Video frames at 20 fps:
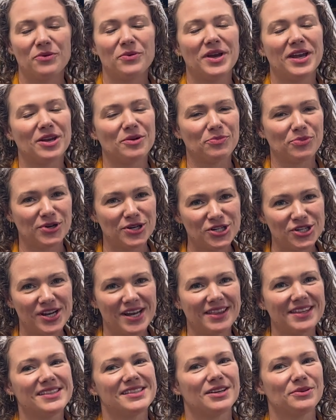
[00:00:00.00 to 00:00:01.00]
We can
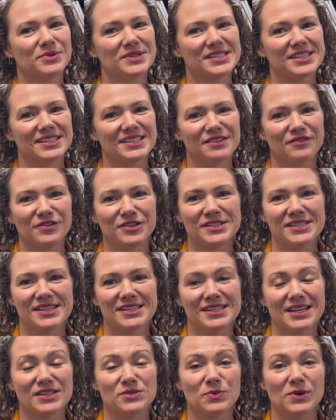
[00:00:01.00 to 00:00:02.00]
appreciate these linguistic
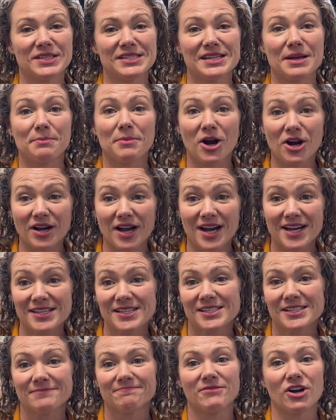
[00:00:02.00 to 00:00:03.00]
differences as ones that mark
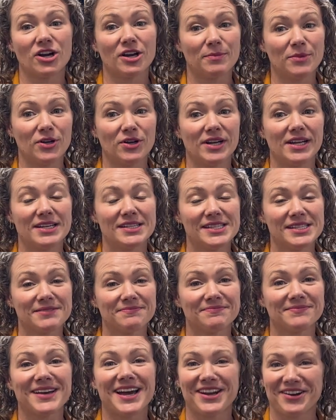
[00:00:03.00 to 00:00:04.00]
us, our communities,
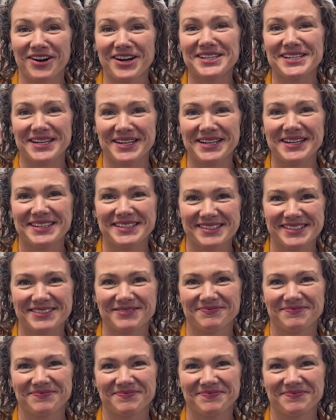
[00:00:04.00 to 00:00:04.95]
and our identities.